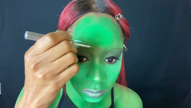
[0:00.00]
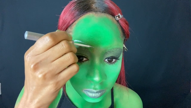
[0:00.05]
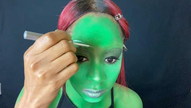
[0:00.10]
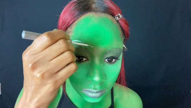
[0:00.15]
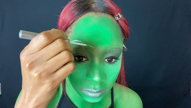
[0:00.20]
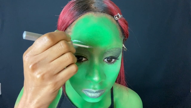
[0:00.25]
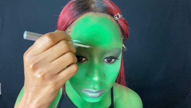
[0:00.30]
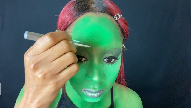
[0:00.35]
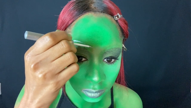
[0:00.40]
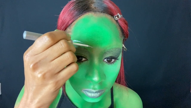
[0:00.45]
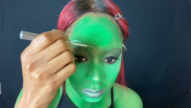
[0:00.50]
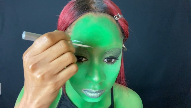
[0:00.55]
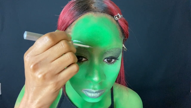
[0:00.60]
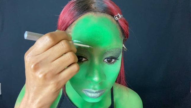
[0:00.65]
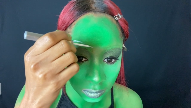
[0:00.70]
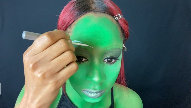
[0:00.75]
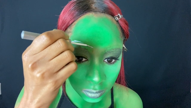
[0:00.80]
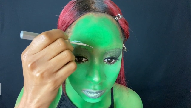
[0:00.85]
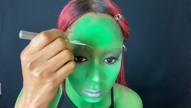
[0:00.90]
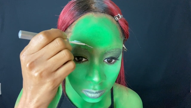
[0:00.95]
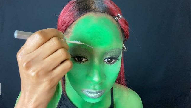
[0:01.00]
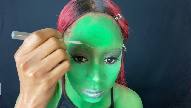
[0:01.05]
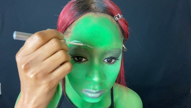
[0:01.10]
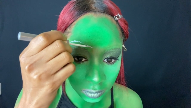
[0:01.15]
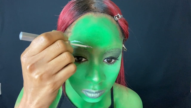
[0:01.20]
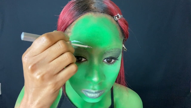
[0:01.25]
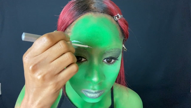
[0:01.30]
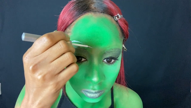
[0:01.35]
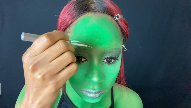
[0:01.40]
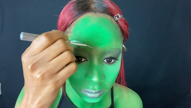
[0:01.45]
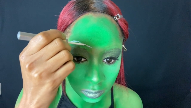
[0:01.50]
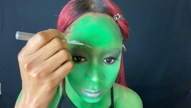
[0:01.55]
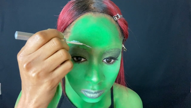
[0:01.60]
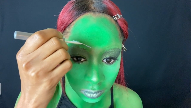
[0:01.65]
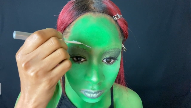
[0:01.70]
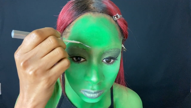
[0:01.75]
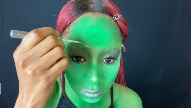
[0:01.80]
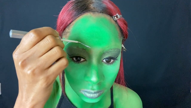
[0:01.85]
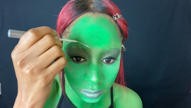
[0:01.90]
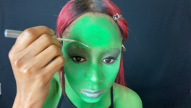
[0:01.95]

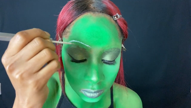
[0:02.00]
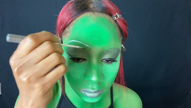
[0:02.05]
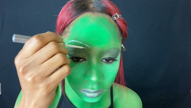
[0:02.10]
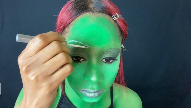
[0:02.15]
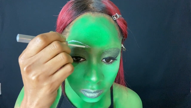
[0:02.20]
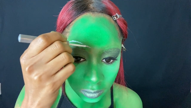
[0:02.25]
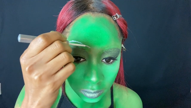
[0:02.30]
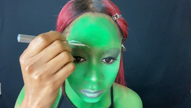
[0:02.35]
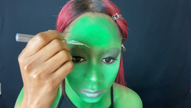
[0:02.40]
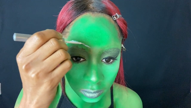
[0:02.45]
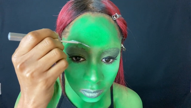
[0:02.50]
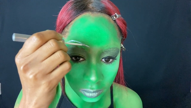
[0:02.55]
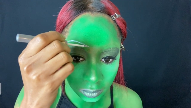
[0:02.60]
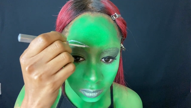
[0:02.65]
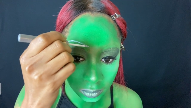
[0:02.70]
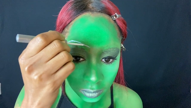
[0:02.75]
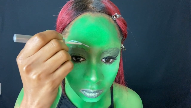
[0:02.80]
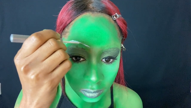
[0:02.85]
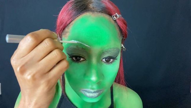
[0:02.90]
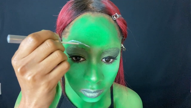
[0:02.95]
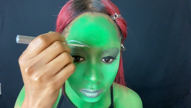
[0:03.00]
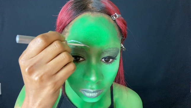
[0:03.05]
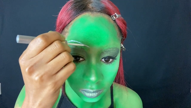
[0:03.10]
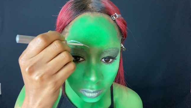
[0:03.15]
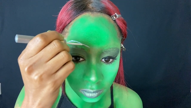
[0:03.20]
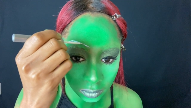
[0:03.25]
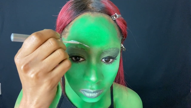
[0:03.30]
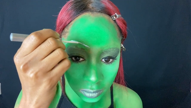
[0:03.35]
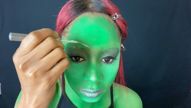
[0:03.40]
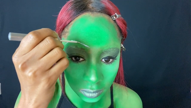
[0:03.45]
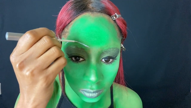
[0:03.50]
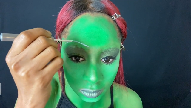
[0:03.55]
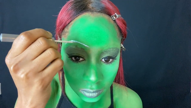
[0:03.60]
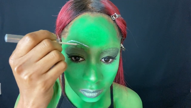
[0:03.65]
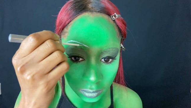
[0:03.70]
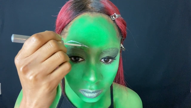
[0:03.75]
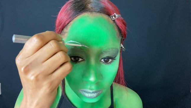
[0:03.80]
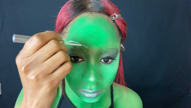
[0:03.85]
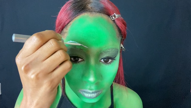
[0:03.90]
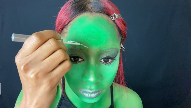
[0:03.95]

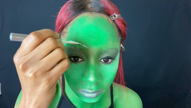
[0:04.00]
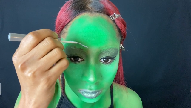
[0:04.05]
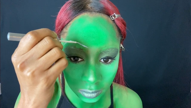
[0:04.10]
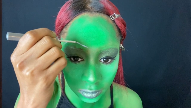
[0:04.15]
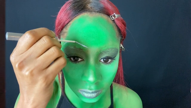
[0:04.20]
(no one is talking)